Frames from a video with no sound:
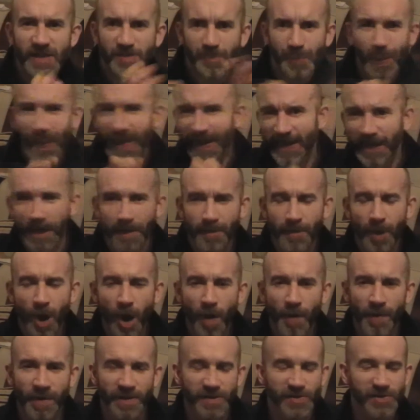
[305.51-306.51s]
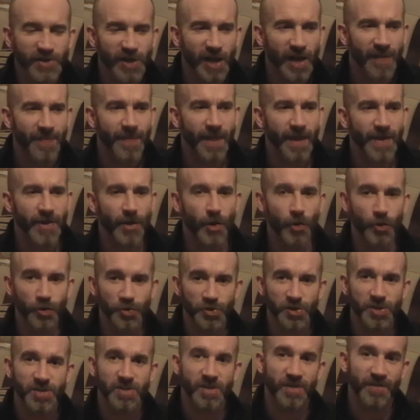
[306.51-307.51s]
picking at moments, and then
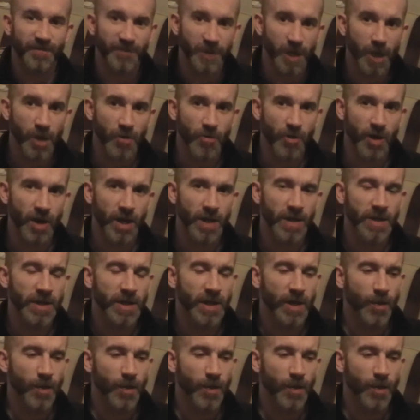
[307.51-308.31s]
us as a viewer,